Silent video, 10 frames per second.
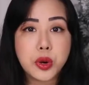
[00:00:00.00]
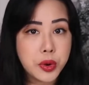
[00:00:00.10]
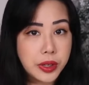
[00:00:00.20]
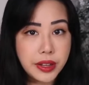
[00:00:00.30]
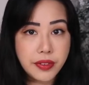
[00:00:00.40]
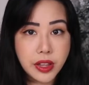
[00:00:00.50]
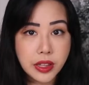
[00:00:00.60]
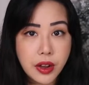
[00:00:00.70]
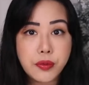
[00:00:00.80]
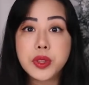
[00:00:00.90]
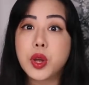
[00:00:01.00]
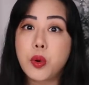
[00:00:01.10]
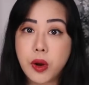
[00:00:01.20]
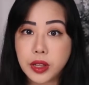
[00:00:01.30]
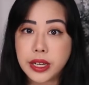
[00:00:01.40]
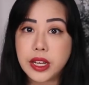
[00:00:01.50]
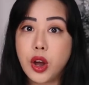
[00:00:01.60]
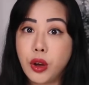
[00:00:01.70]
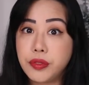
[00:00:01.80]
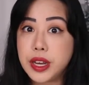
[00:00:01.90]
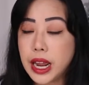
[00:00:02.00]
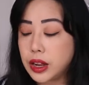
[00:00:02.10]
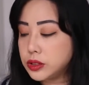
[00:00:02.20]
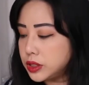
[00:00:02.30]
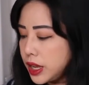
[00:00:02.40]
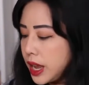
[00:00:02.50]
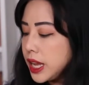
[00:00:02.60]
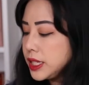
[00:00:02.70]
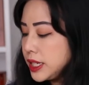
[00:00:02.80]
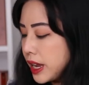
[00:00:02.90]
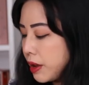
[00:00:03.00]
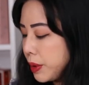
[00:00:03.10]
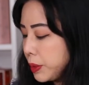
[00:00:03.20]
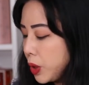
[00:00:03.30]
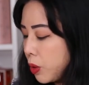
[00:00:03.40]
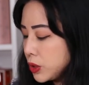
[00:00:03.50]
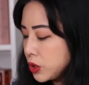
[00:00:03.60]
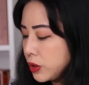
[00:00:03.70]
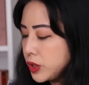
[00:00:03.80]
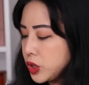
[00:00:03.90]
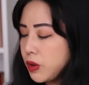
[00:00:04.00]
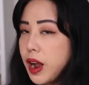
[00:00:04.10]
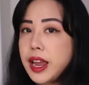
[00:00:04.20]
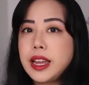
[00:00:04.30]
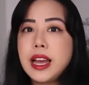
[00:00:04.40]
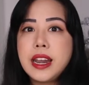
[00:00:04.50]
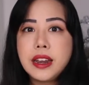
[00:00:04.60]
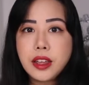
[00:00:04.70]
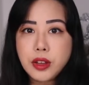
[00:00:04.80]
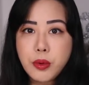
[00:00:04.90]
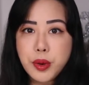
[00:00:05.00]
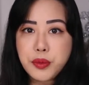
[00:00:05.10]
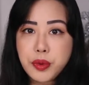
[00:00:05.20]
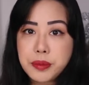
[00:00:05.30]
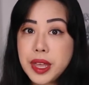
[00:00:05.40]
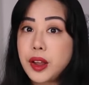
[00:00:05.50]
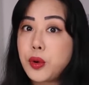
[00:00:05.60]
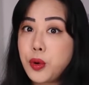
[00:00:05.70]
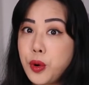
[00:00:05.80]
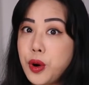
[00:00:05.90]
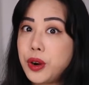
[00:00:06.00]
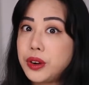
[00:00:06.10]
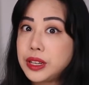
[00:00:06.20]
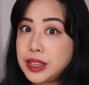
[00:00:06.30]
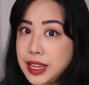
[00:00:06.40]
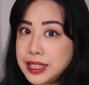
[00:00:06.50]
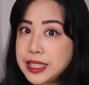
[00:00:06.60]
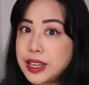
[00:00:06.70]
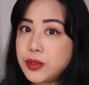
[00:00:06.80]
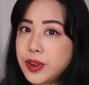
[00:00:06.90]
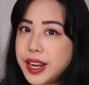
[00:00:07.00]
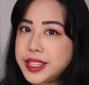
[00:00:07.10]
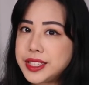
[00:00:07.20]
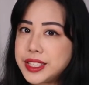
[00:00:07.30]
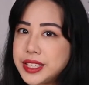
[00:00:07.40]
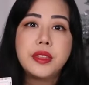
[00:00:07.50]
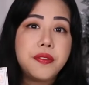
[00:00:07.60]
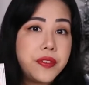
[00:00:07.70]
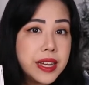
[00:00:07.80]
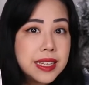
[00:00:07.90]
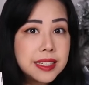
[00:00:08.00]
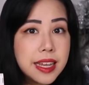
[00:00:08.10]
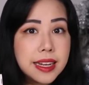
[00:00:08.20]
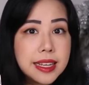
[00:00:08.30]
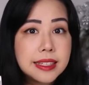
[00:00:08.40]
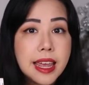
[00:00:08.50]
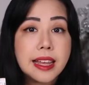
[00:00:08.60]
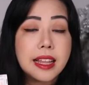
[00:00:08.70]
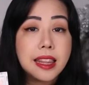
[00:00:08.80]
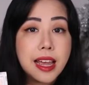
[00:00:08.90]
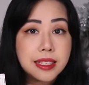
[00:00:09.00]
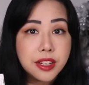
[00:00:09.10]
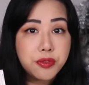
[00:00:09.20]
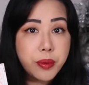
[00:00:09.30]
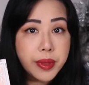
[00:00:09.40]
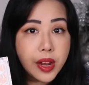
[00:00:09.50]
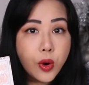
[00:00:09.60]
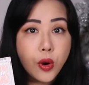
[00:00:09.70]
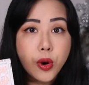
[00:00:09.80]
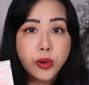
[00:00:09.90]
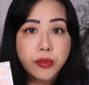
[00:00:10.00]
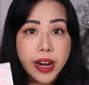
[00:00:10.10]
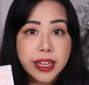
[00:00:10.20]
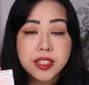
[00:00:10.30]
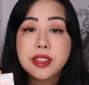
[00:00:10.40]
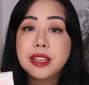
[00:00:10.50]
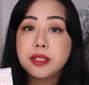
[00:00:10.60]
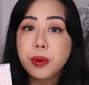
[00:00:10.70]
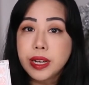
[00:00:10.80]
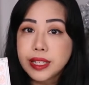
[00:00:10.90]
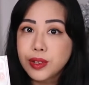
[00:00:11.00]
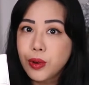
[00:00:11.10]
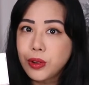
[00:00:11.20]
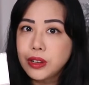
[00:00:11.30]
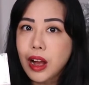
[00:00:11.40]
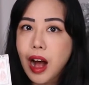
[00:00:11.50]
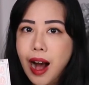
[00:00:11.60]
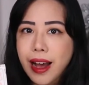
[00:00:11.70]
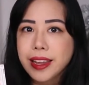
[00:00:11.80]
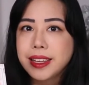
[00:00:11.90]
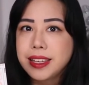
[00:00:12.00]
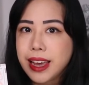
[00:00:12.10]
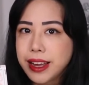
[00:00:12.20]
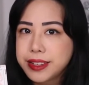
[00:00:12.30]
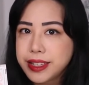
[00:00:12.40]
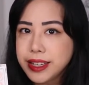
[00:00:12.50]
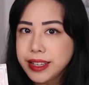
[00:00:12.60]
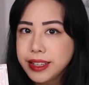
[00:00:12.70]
totally fell in love with the quality of the nails. Today we will also try another one from their core classic range. The first set is a classic from their core range. This one is called Eye Candy.